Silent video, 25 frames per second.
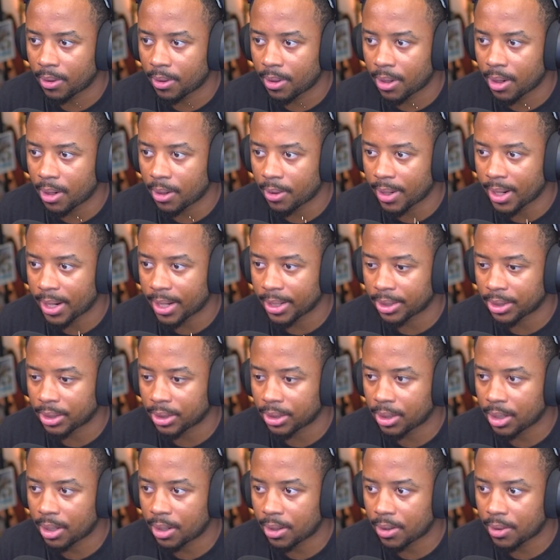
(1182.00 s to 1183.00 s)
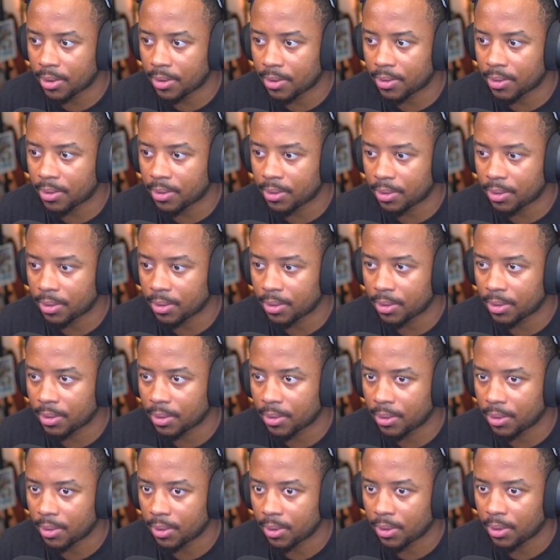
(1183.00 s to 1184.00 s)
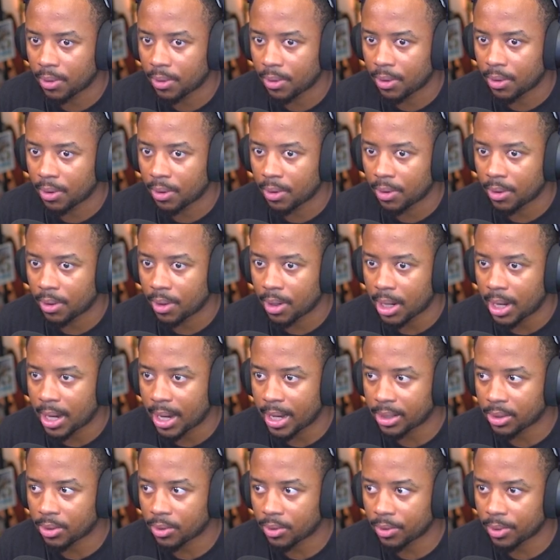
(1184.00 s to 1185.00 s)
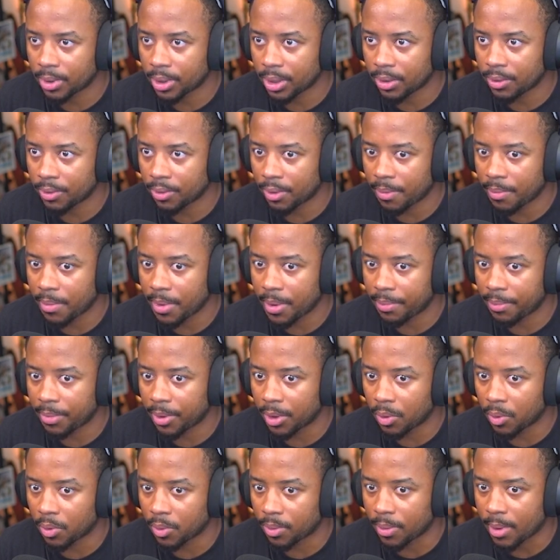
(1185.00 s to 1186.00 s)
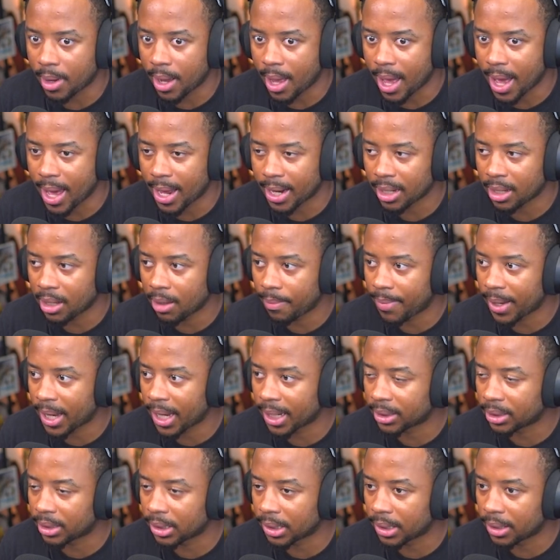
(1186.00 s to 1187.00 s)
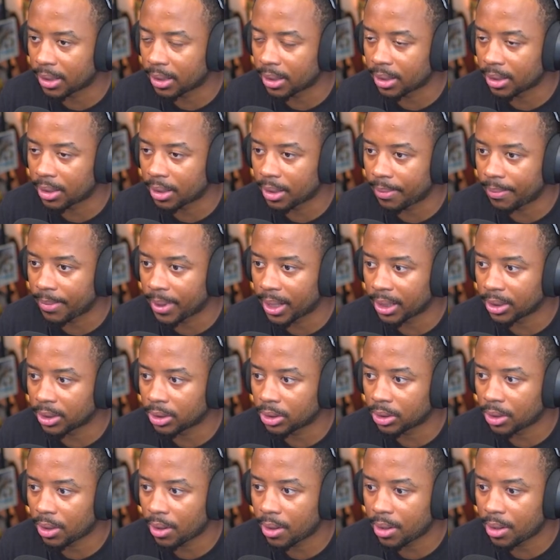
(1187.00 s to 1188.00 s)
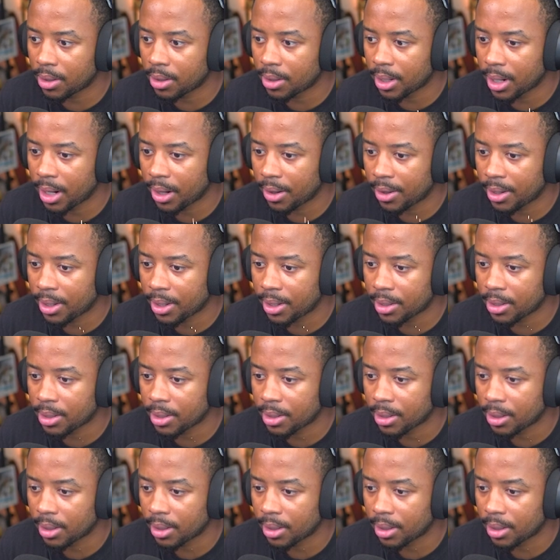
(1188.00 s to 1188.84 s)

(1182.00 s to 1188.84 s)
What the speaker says: All right, so I don't really remember how to get back to the main start area,